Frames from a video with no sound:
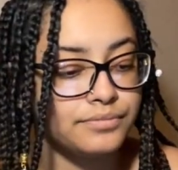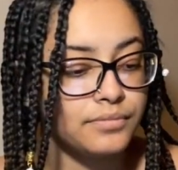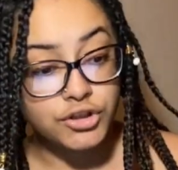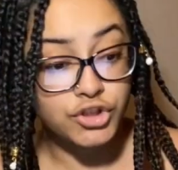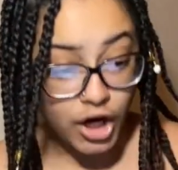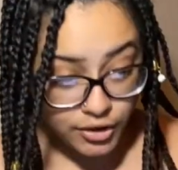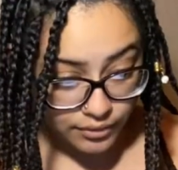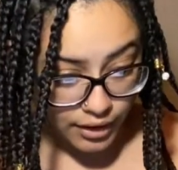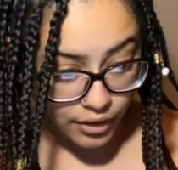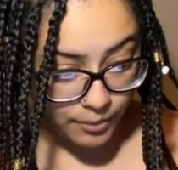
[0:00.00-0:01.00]

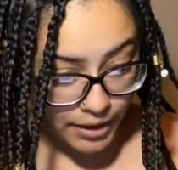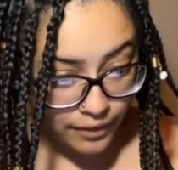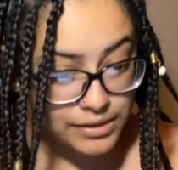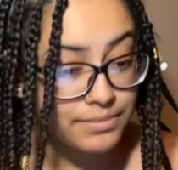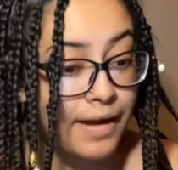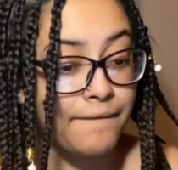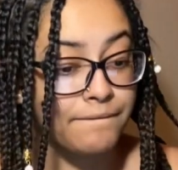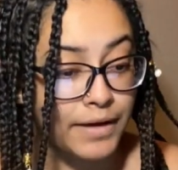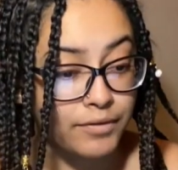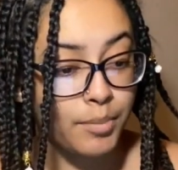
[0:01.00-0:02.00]
Genre. Oh my god, this is my
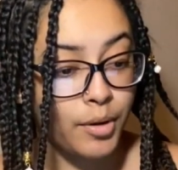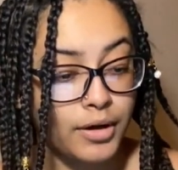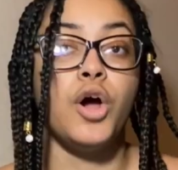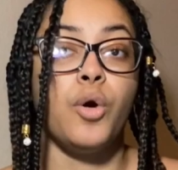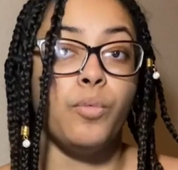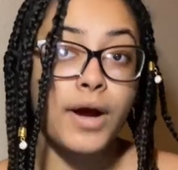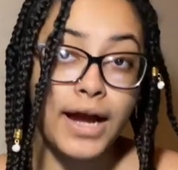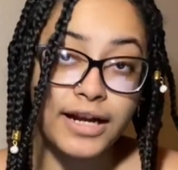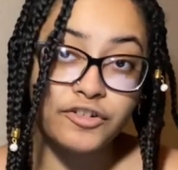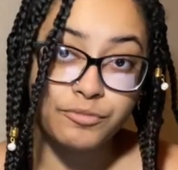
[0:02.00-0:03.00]
favorite part. What
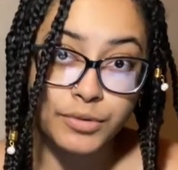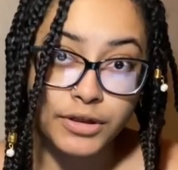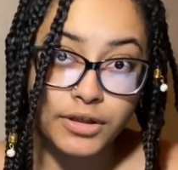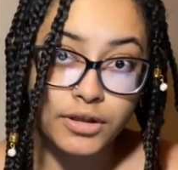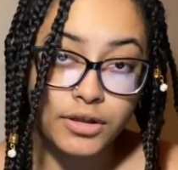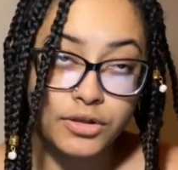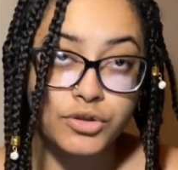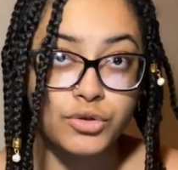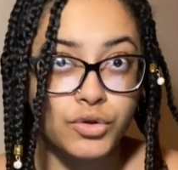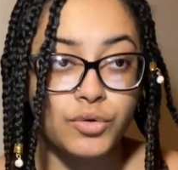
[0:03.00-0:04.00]
kind of book
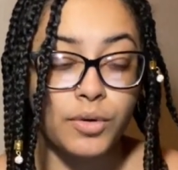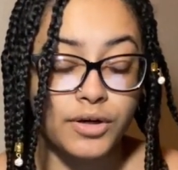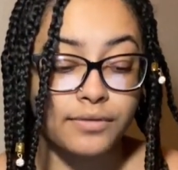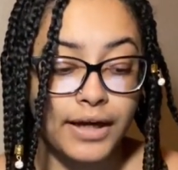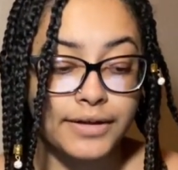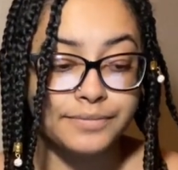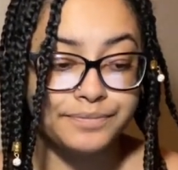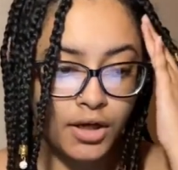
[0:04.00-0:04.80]
do you want to write?